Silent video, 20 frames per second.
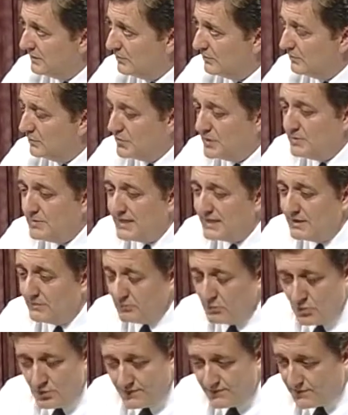We may get
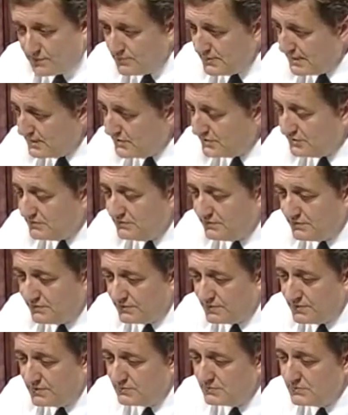more information
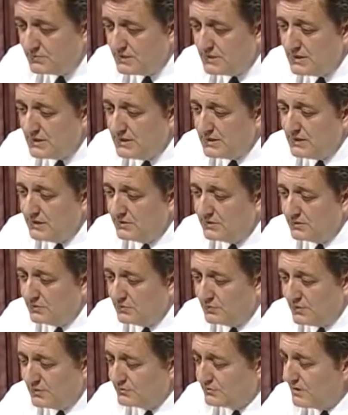from the
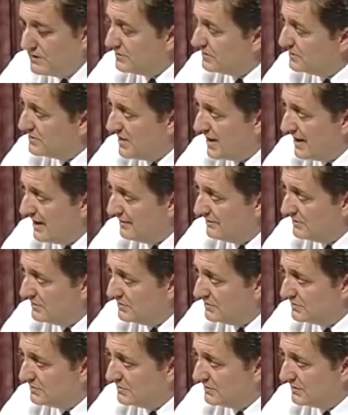restaurants and
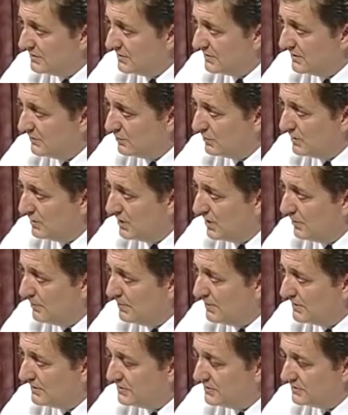taverns that will help
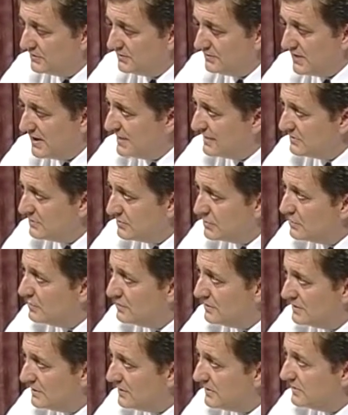us fine tune
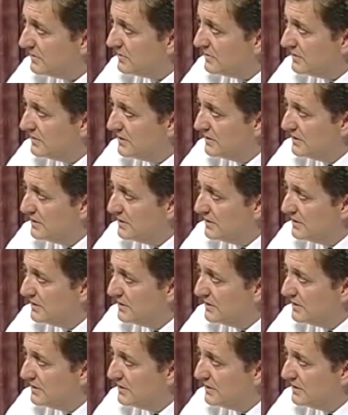this.